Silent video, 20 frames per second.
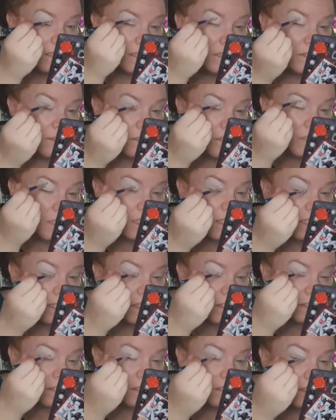what's it
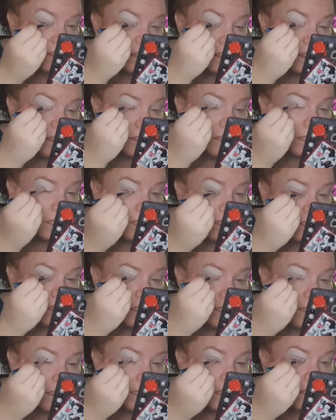called, you know, like
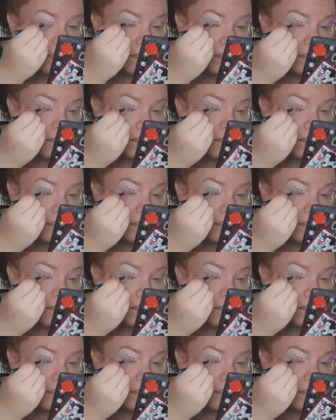this